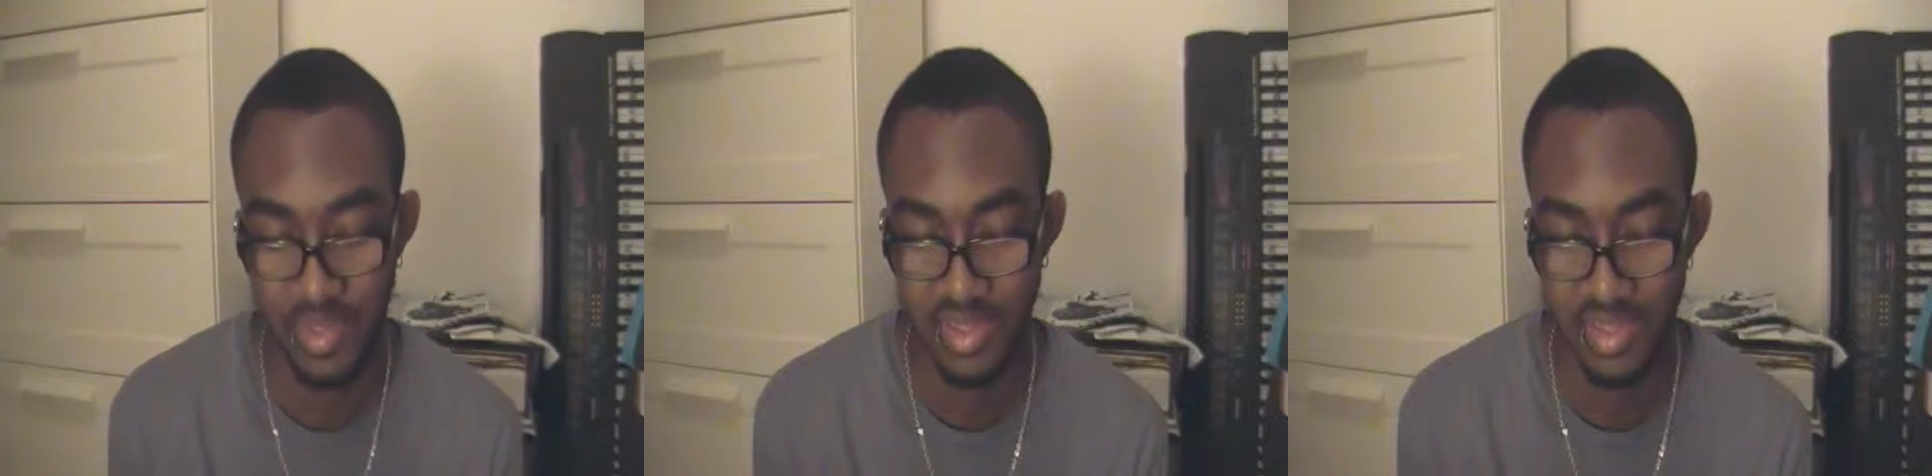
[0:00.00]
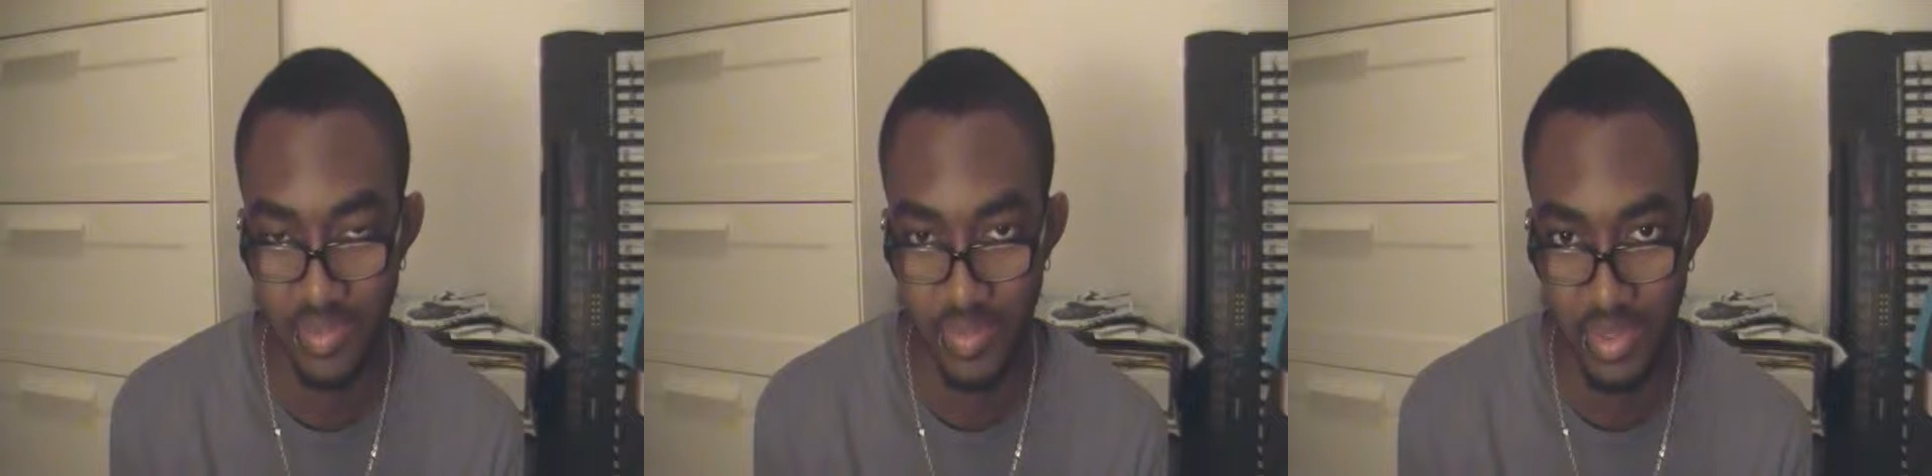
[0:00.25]

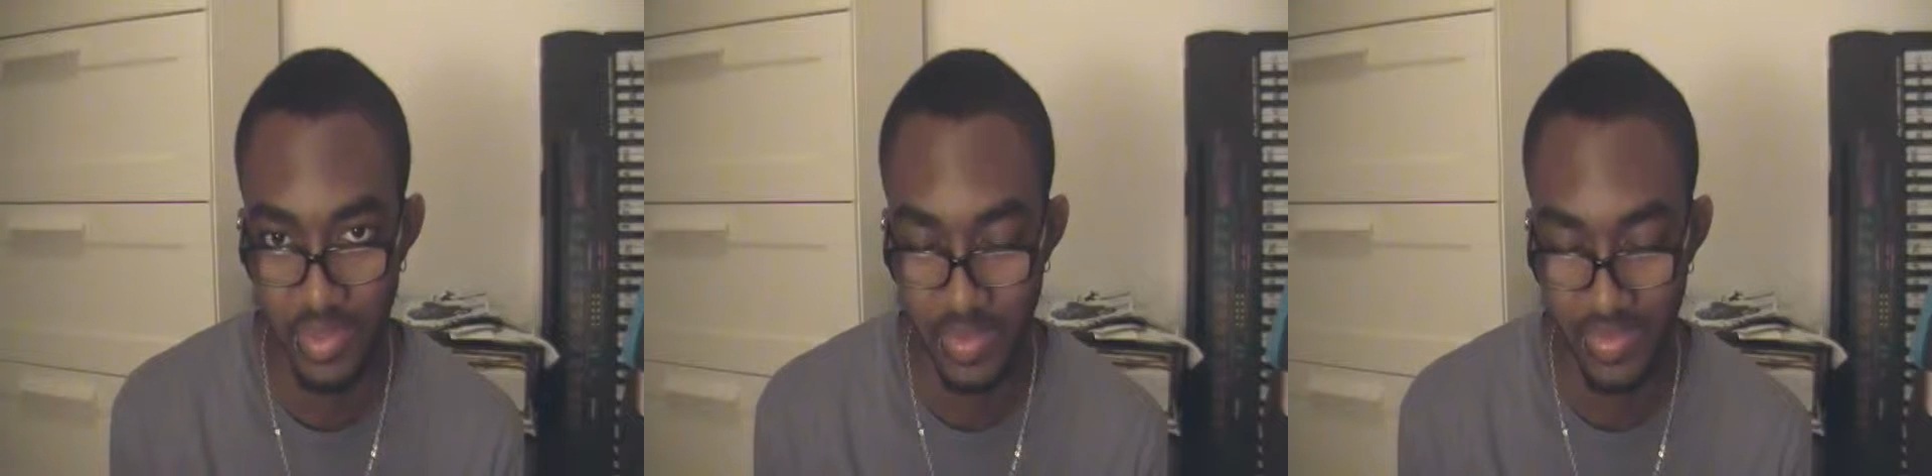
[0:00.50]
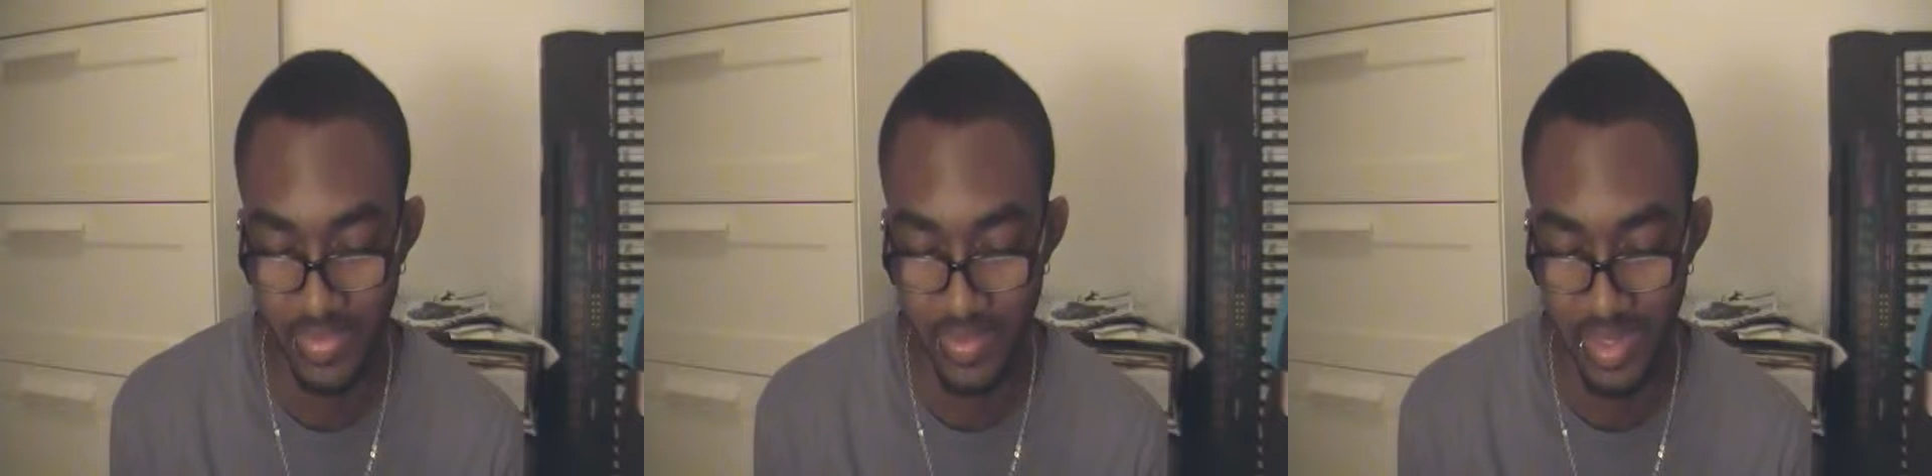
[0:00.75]
This is a
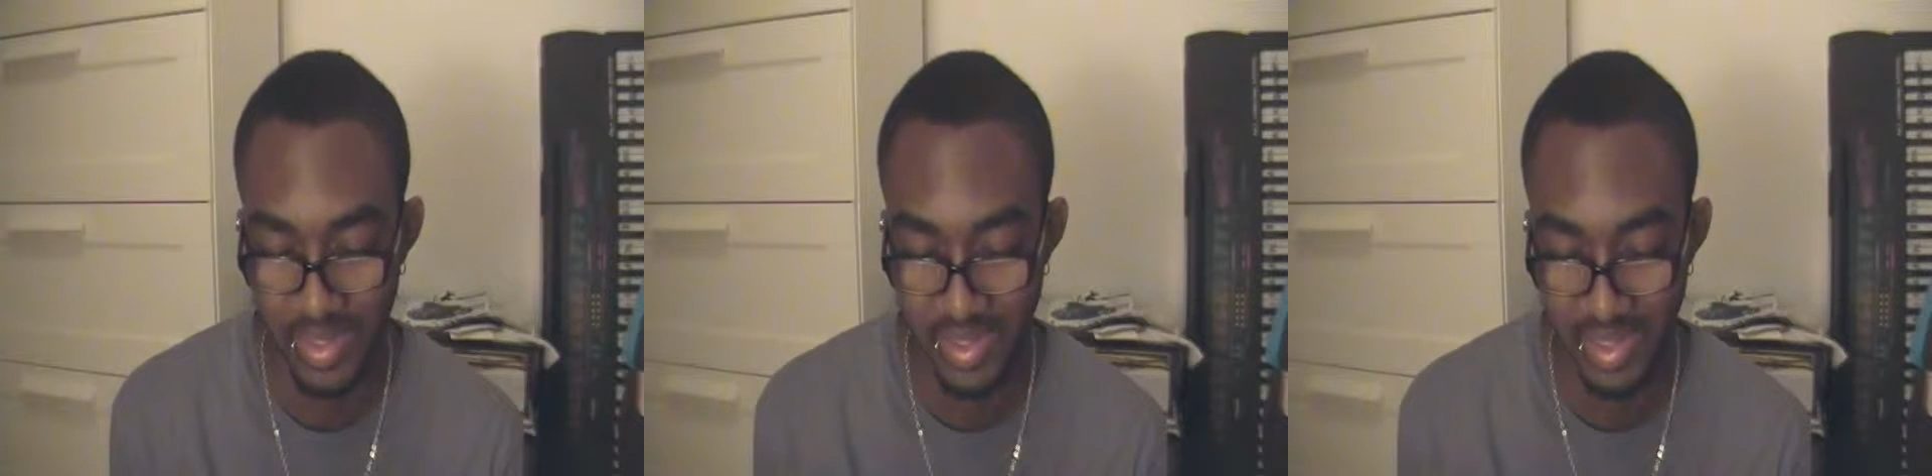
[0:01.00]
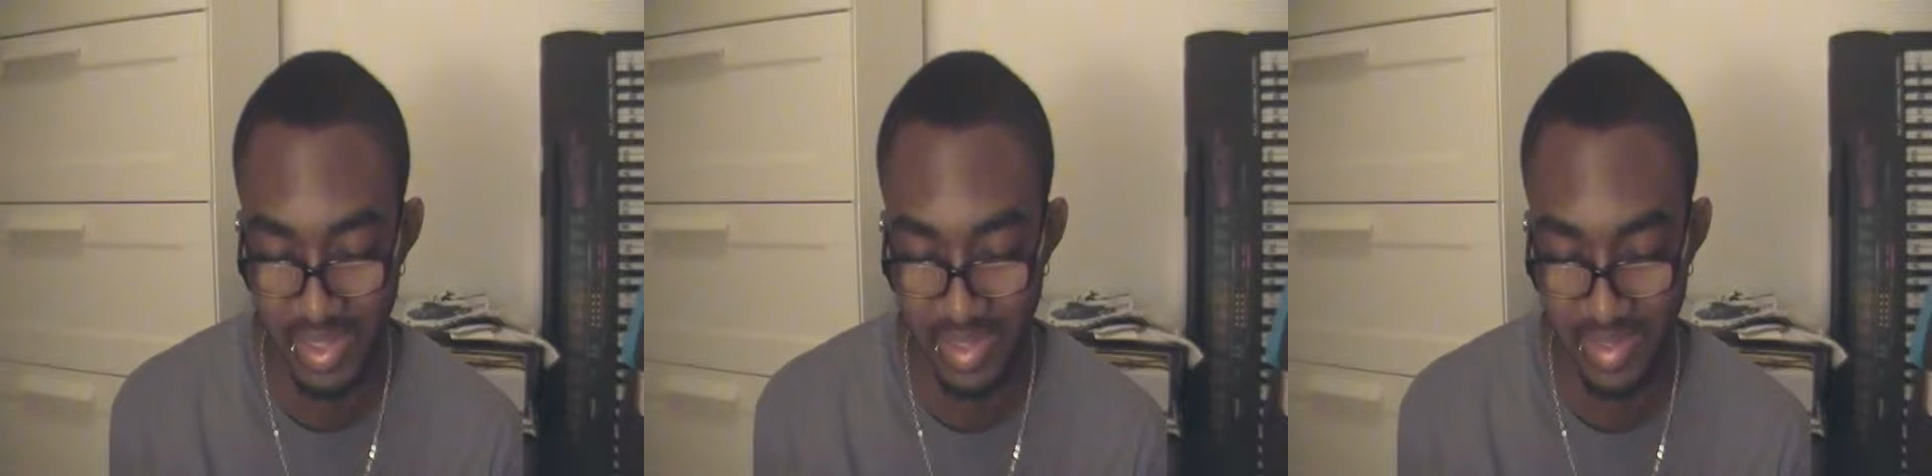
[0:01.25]
retweet from
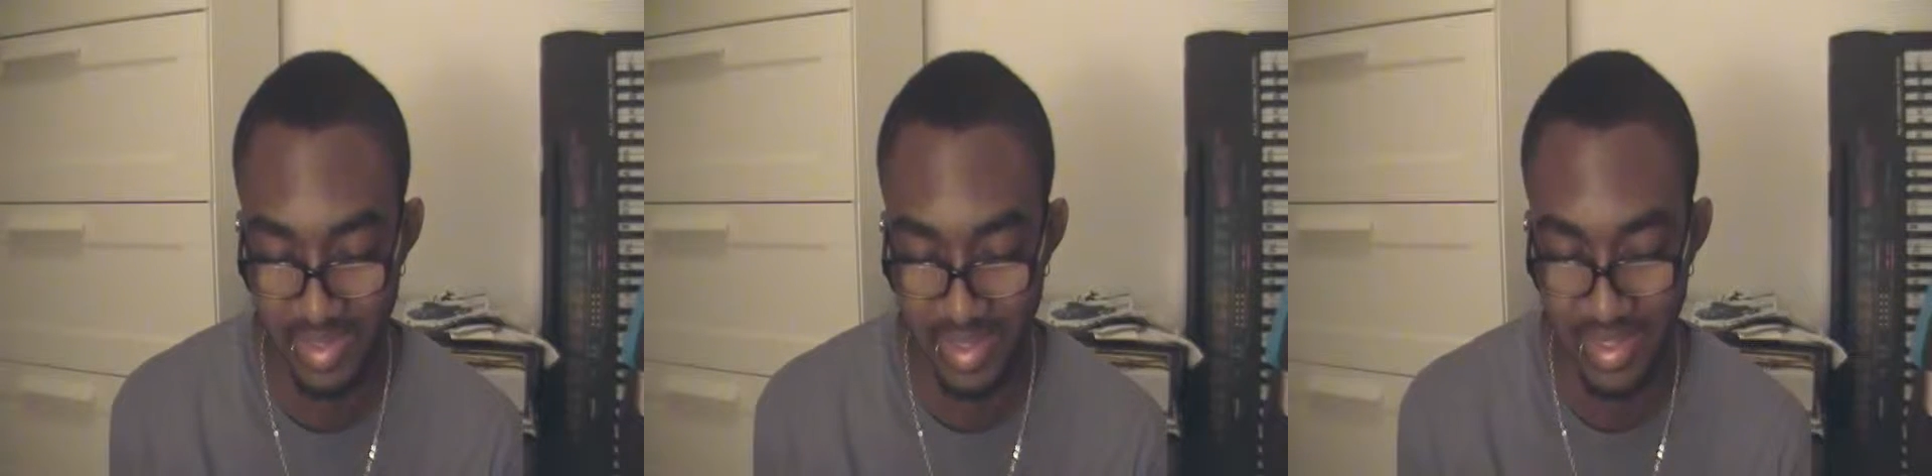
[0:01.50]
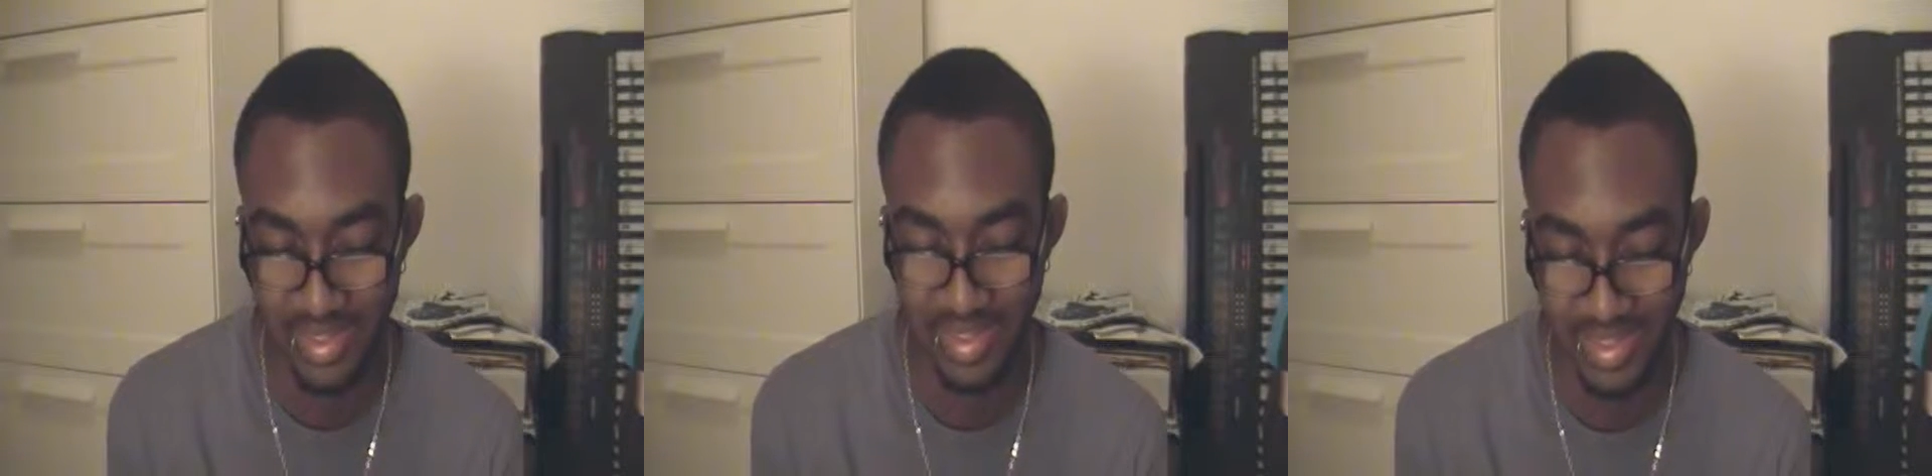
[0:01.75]
Darren Hayes.